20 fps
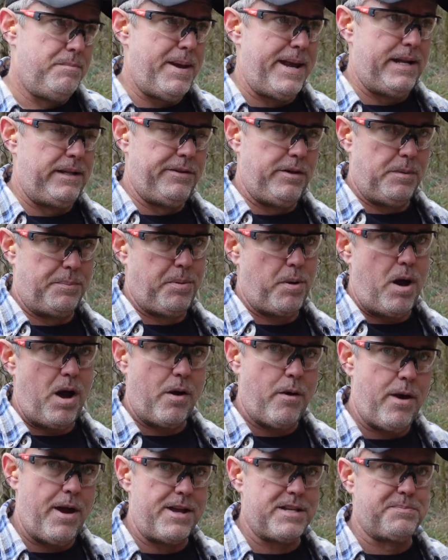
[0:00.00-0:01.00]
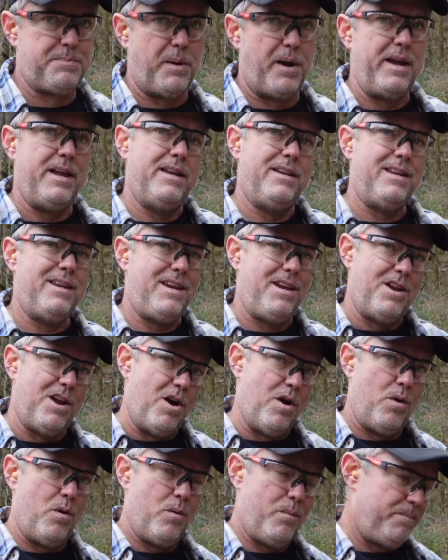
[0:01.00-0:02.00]
made a little progress, but you
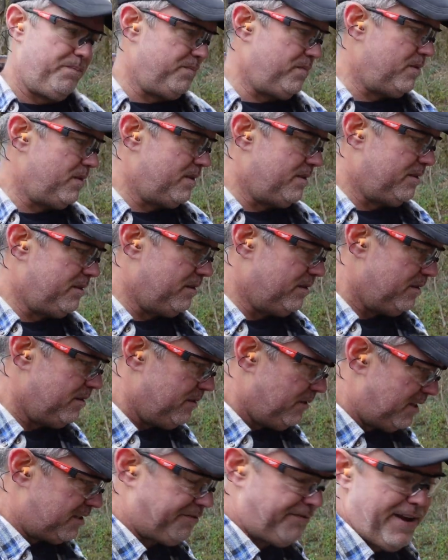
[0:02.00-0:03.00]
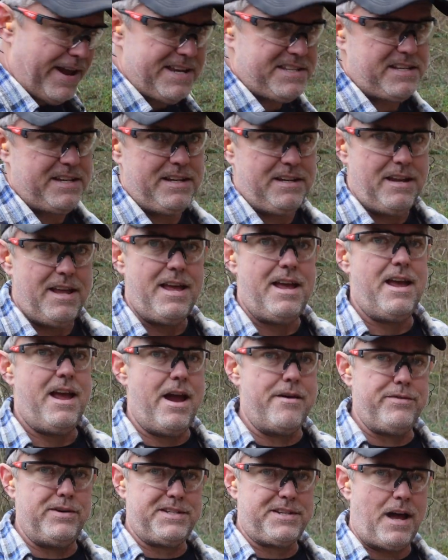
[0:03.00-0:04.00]
know, let's face it,
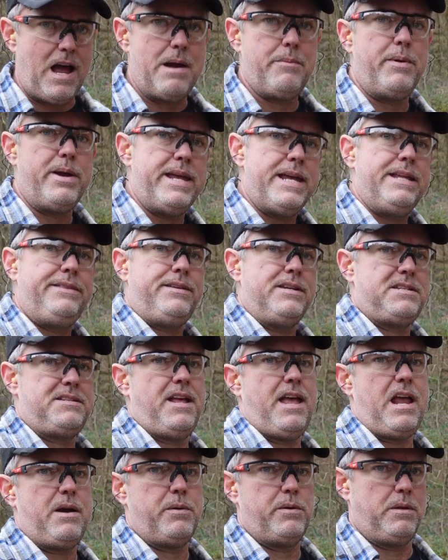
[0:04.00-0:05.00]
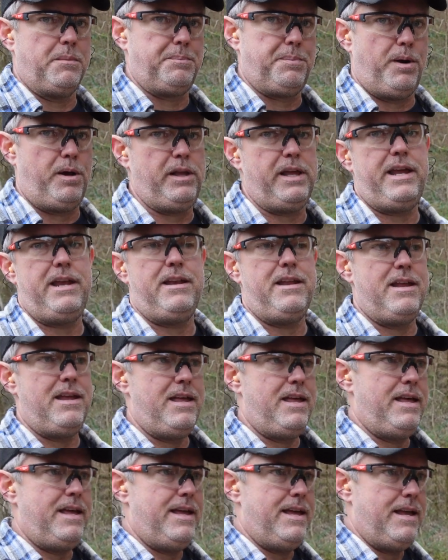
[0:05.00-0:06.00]
every time we hit this thing with a bullet,
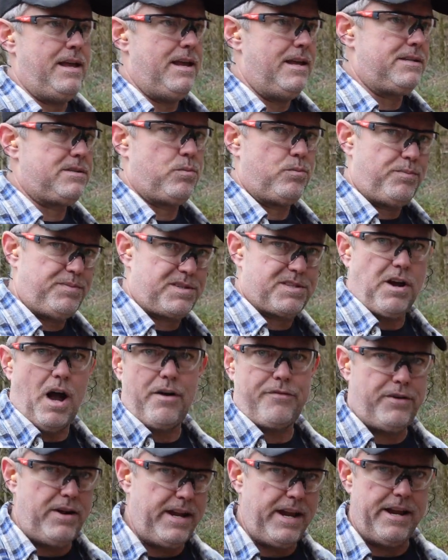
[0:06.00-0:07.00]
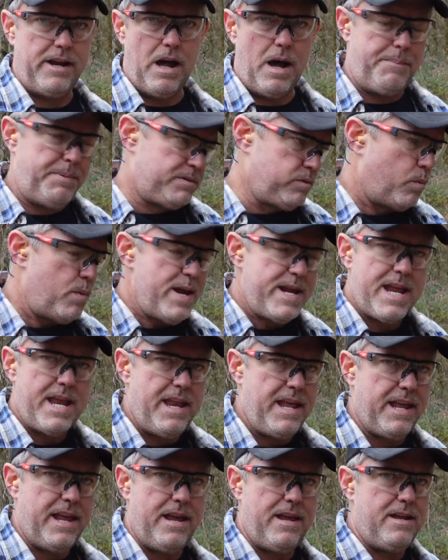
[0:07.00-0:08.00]
it's softening it up, it's
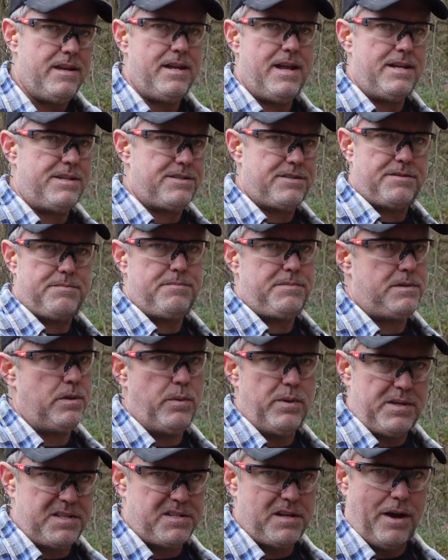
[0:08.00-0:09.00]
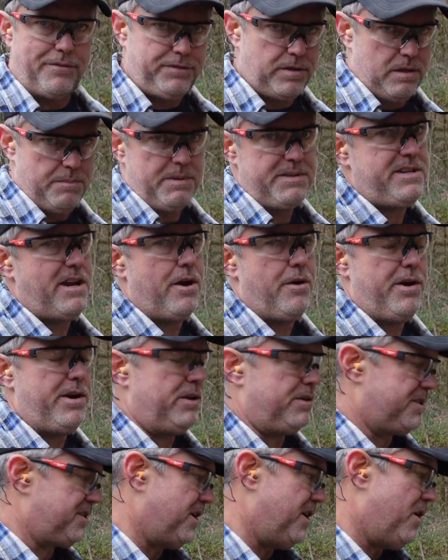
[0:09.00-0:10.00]
weakening it, it's doing stuff to the
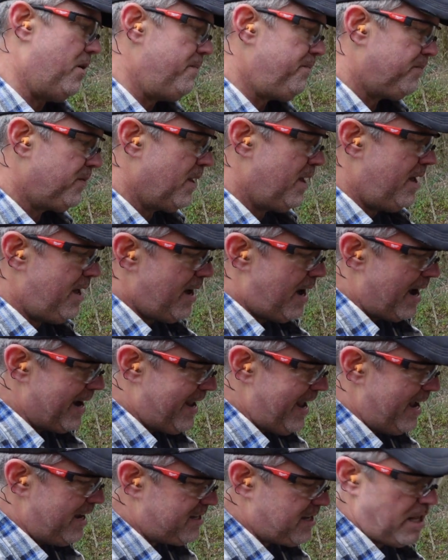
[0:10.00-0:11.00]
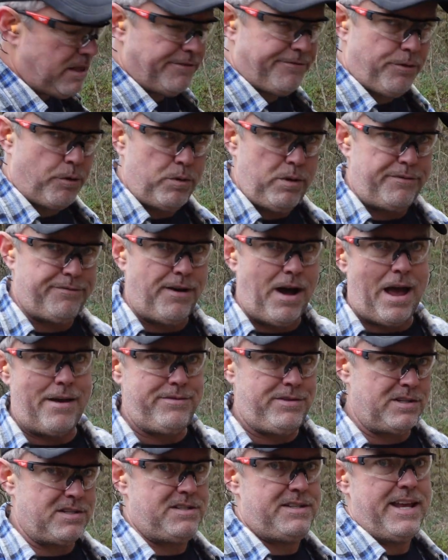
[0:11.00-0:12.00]
material. So I can't say the 45
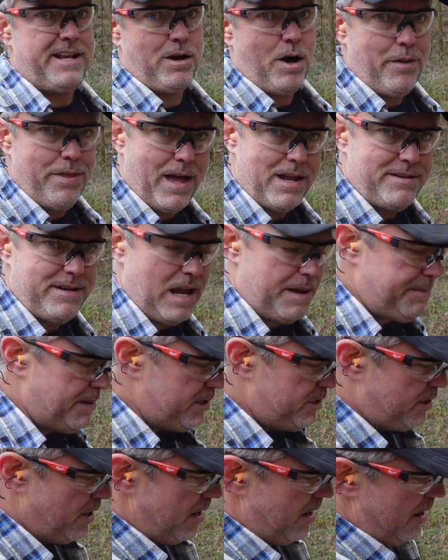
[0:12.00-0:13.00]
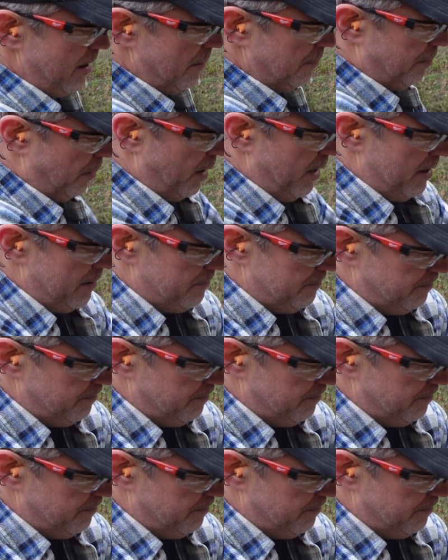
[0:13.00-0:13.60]
just did all that damage, but